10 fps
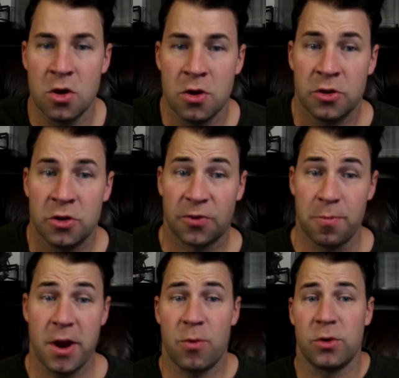So from
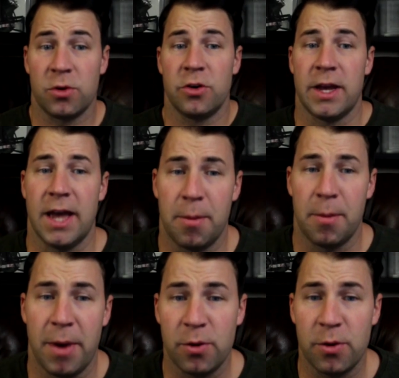there, we're looking at
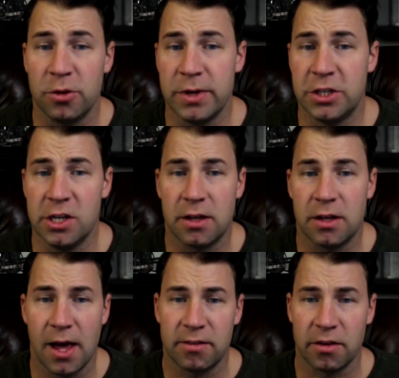Penguin Luigi,
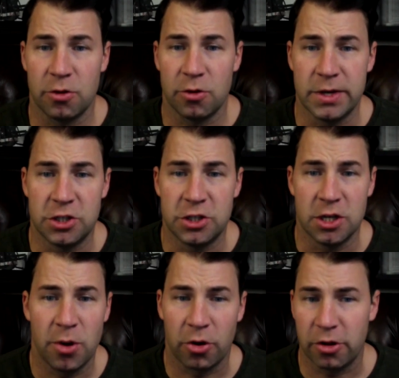Classic Luigi,
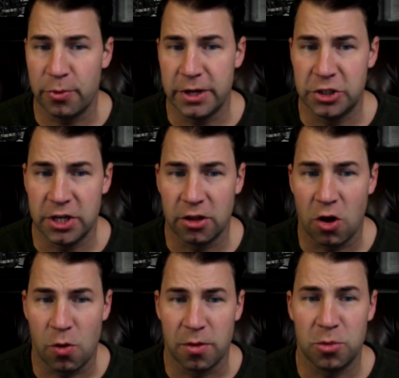Builder Luigi,
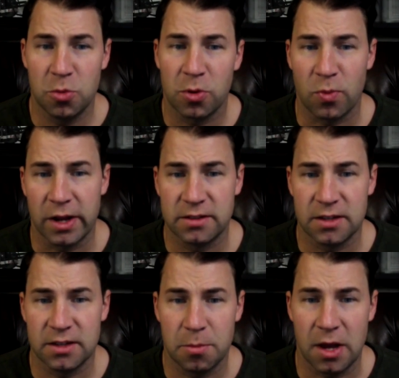along with Blooper
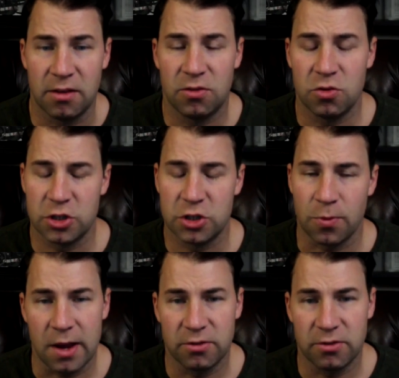Wingtip and Sushi
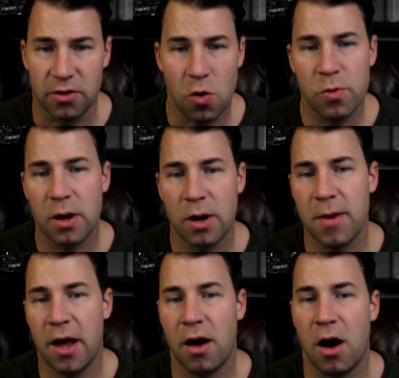Racer. The only one I'm
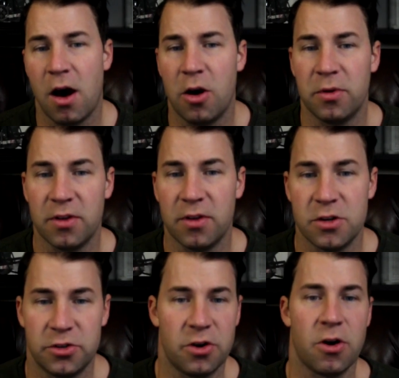not 100%
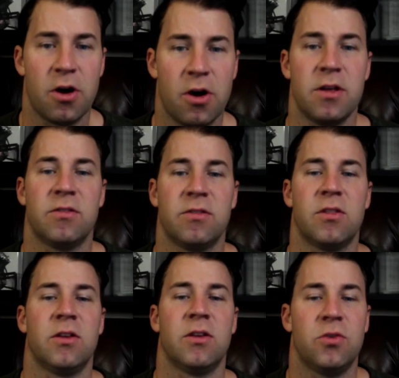certain on is the
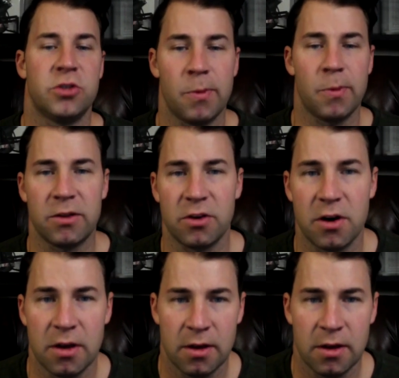Sushi Racer.